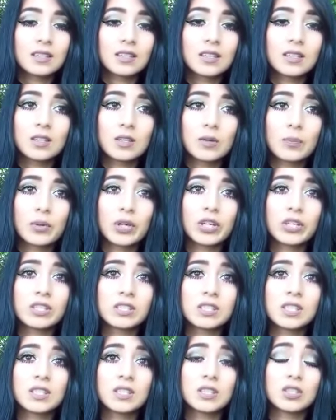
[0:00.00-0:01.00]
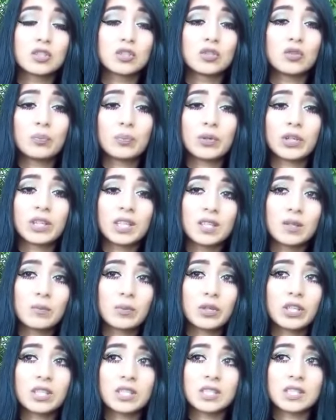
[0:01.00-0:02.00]
the super thin
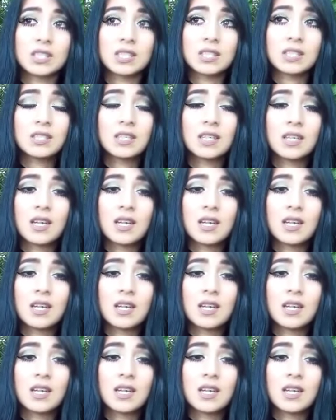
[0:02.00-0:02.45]
person